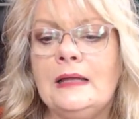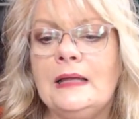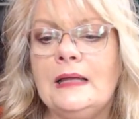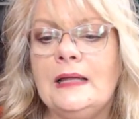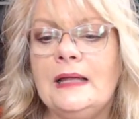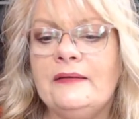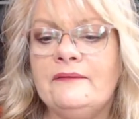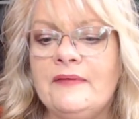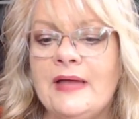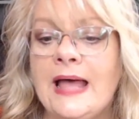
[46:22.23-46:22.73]

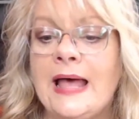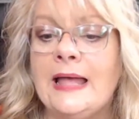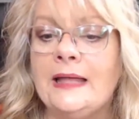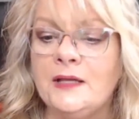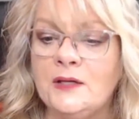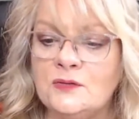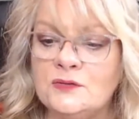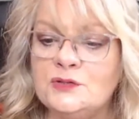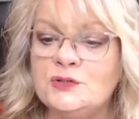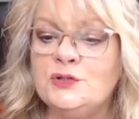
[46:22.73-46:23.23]
Yvette,
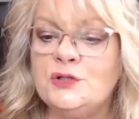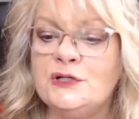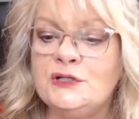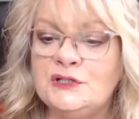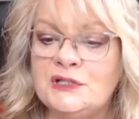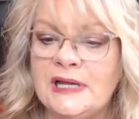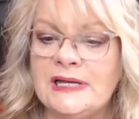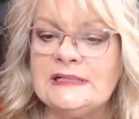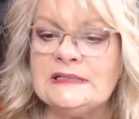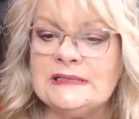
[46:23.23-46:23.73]
you should
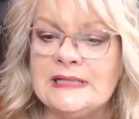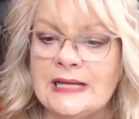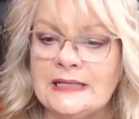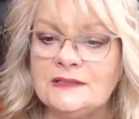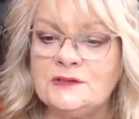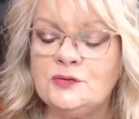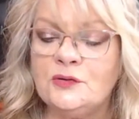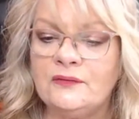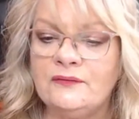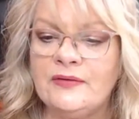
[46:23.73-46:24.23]
change that
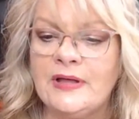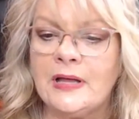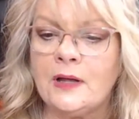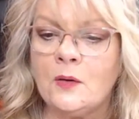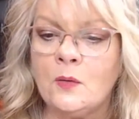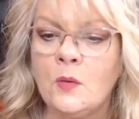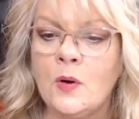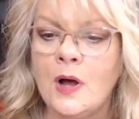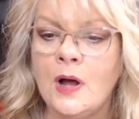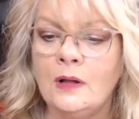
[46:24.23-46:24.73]
to Yvette
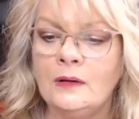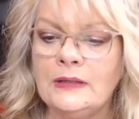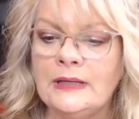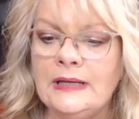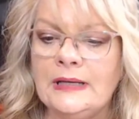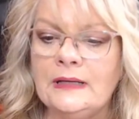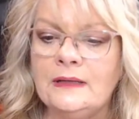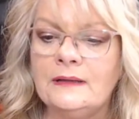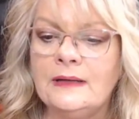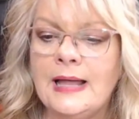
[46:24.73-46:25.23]

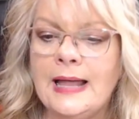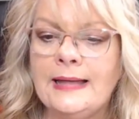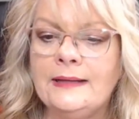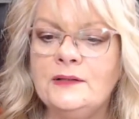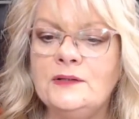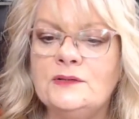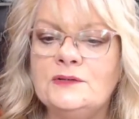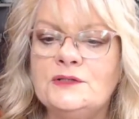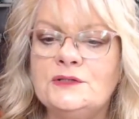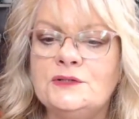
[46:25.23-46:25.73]
Quali, and
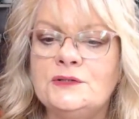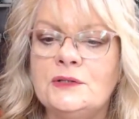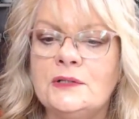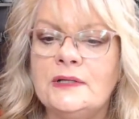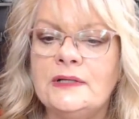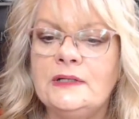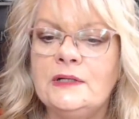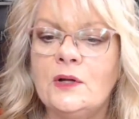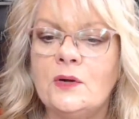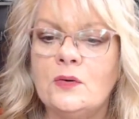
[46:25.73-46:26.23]
you
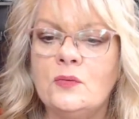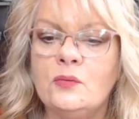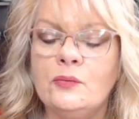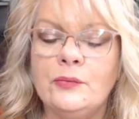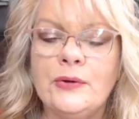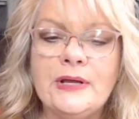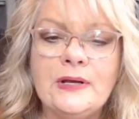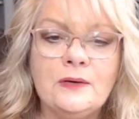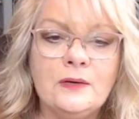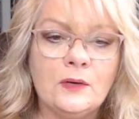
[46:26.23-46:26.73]
should go
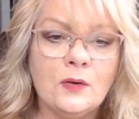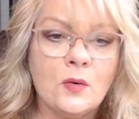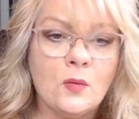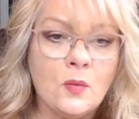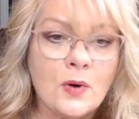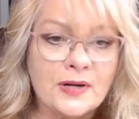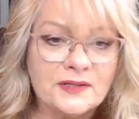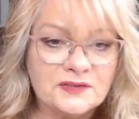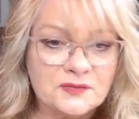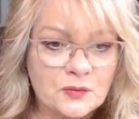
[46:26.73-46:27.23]

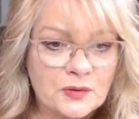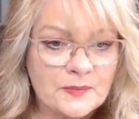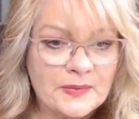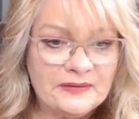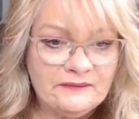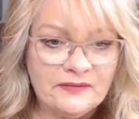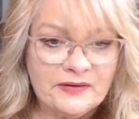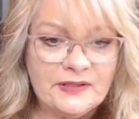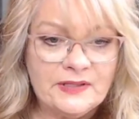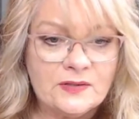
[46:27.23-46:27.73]
watch one of my
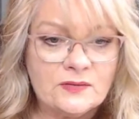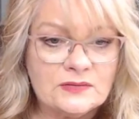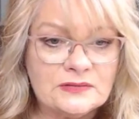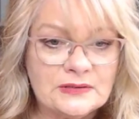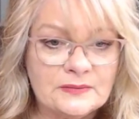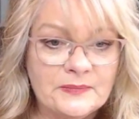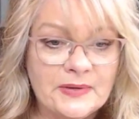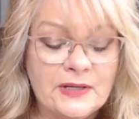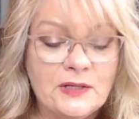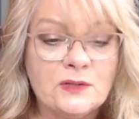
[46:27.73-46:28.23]
videos
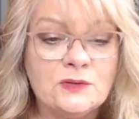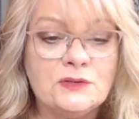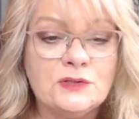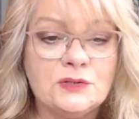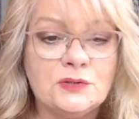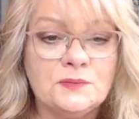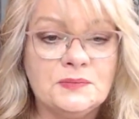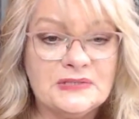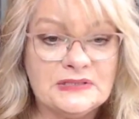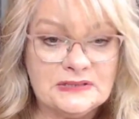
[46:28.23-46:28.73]
in my
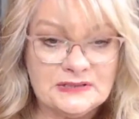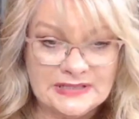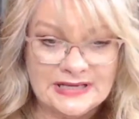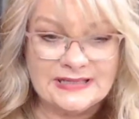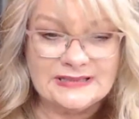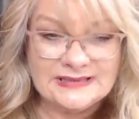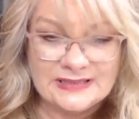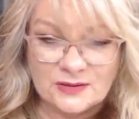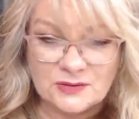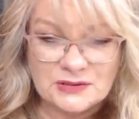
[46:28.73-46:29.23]
YouTube
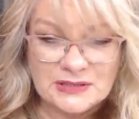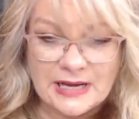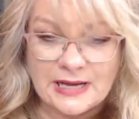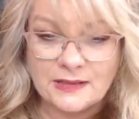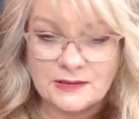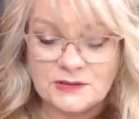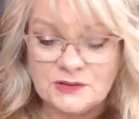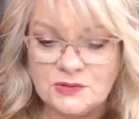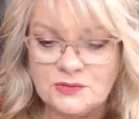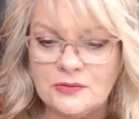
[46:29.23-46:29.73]
that tells you how
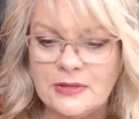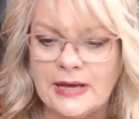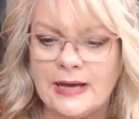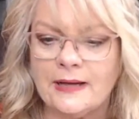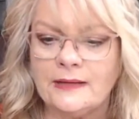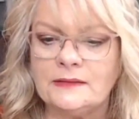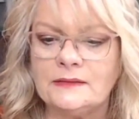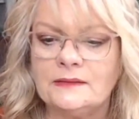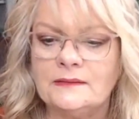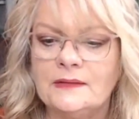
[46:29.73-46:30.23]
to do that.
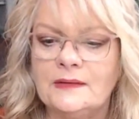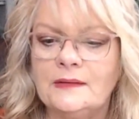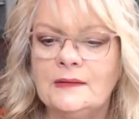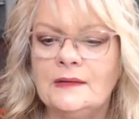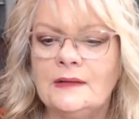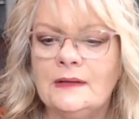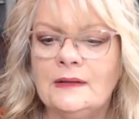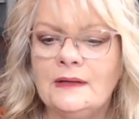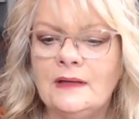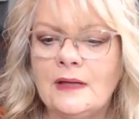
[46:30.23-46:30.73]

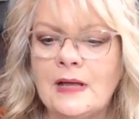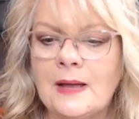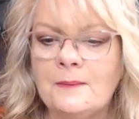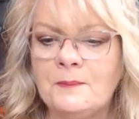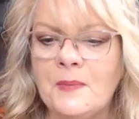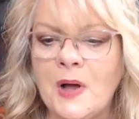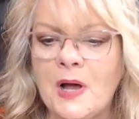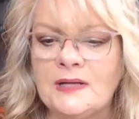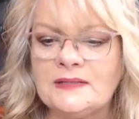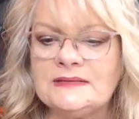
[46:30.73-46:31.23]
I'm
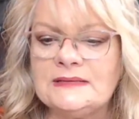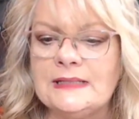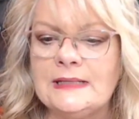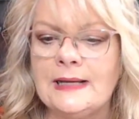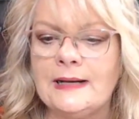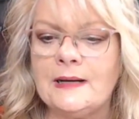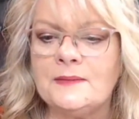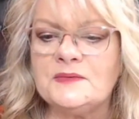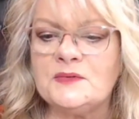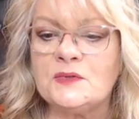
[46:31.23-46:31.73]
bossy,
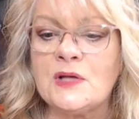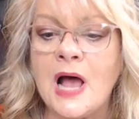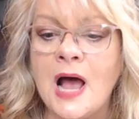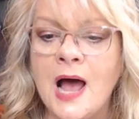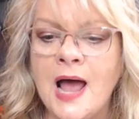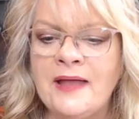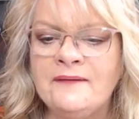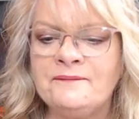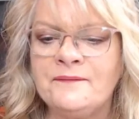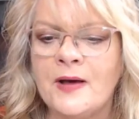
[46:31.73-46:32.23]
and I'm so
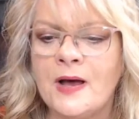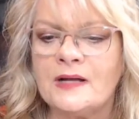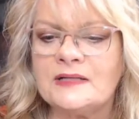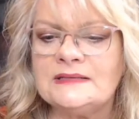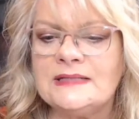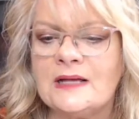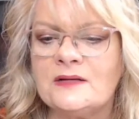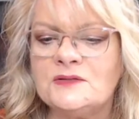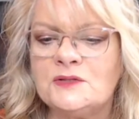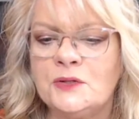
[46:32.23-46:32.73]
hi Fox
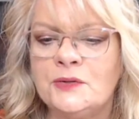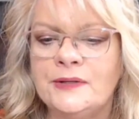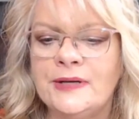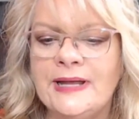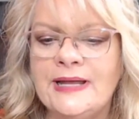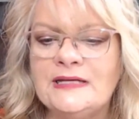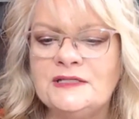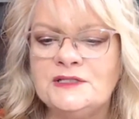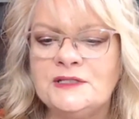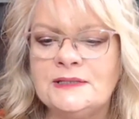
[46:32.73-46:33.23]
House
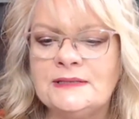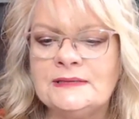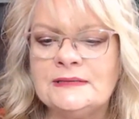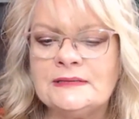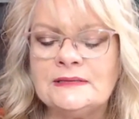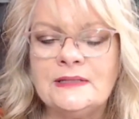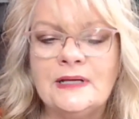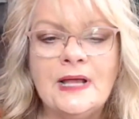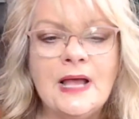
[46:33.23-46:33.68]
Creations.